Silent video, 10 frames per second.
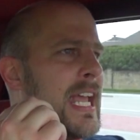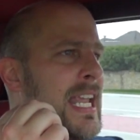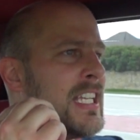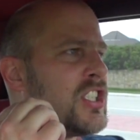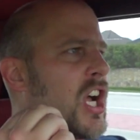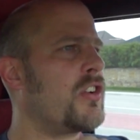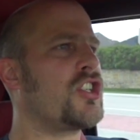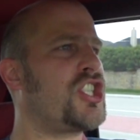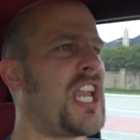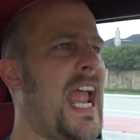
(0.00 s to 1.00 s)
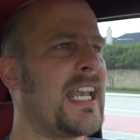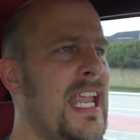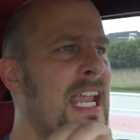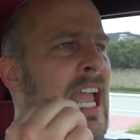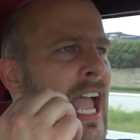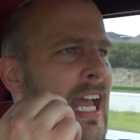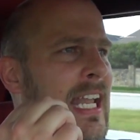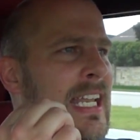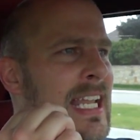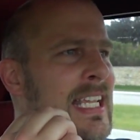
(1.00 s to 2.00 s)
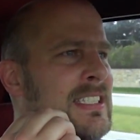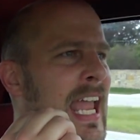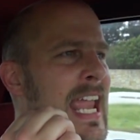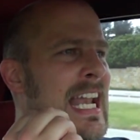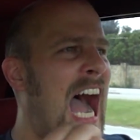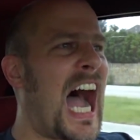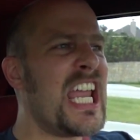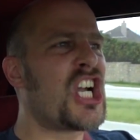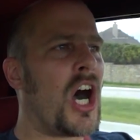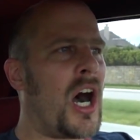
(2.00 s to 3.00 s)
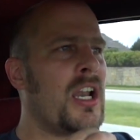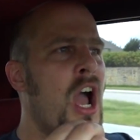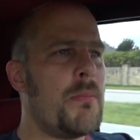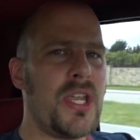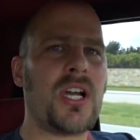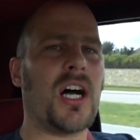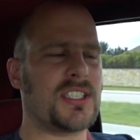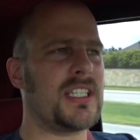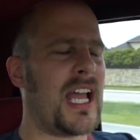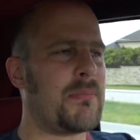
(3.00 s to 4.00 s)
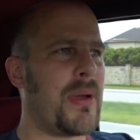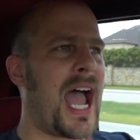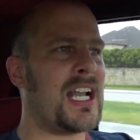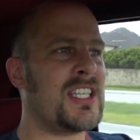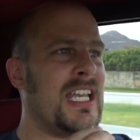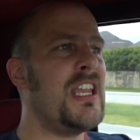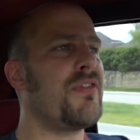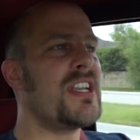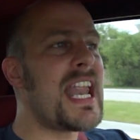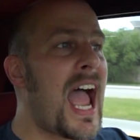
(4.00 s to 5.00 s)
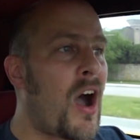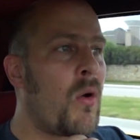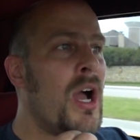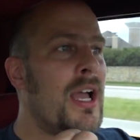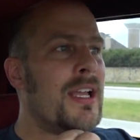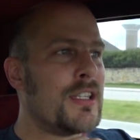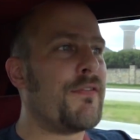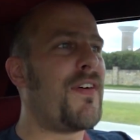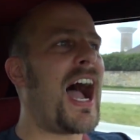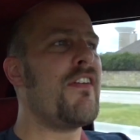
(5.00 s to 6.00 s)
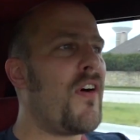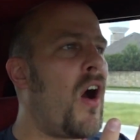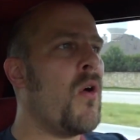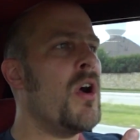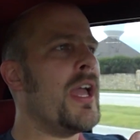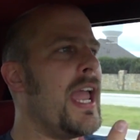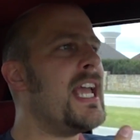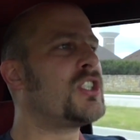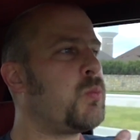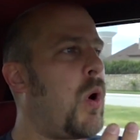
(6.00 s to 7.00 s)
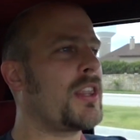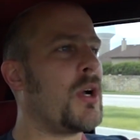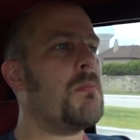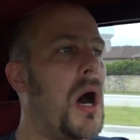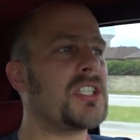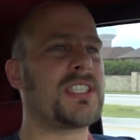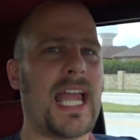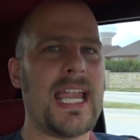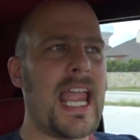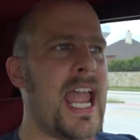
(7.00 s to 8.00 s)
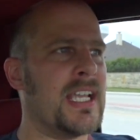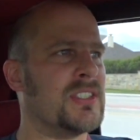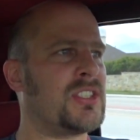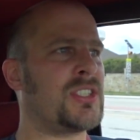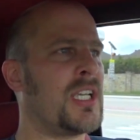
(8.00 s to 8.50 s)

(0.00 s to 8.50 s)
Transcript: It is an understanding and it is an icon because of that badge. And even now, the 5.0 is what the Mustang is.